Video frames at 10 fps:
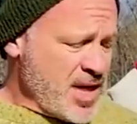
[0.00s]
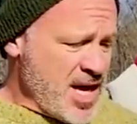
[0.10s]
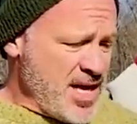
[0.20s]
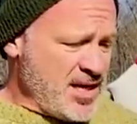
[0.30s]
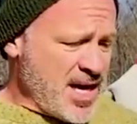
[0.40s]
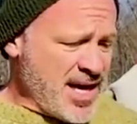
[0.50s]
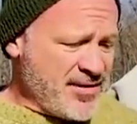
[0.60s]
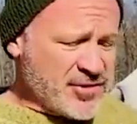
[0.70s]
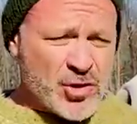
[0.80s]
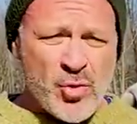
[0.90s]
and I
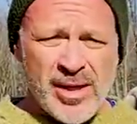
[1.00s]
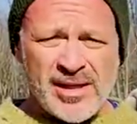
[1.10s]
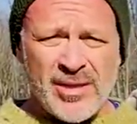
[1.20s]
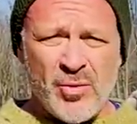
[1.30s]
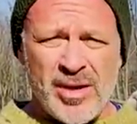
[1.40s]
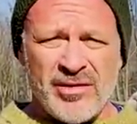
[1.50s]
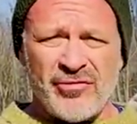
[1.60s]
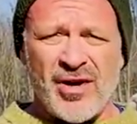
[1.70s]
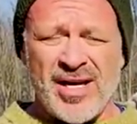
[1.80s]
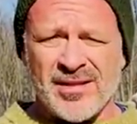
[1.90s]
have to quickly win a
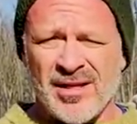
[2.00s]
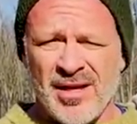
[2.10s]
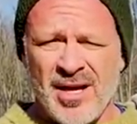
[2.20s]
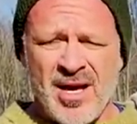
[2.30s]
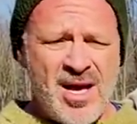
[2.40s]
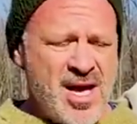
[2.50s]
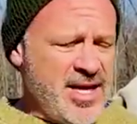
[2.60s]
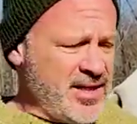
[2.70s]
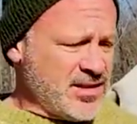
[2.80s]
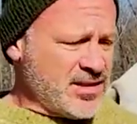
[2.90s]
friend.
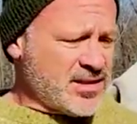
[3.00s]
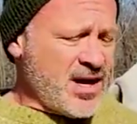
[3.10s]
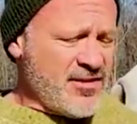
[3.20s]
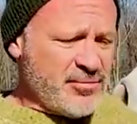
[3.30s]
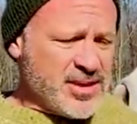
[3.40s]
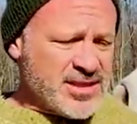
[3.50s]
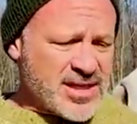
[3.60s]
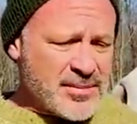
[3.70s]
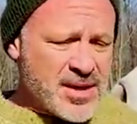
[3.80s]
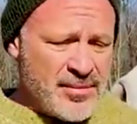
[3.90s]
And it's tough because
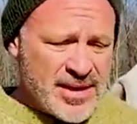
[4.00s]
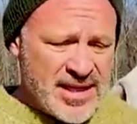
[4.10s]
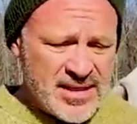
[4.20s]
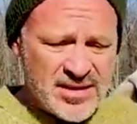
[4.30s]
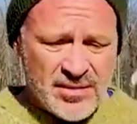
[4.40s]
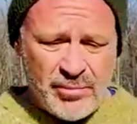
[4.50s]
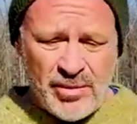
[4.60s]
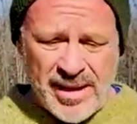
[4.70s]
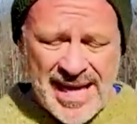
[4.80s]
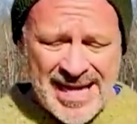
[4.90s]
I'm coming in to put
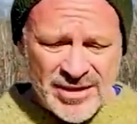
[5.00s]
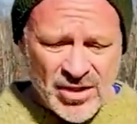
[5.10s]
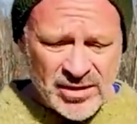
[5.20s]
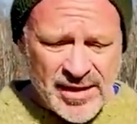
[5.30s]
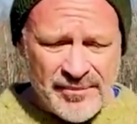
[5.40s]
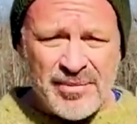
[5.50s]
my hands on them.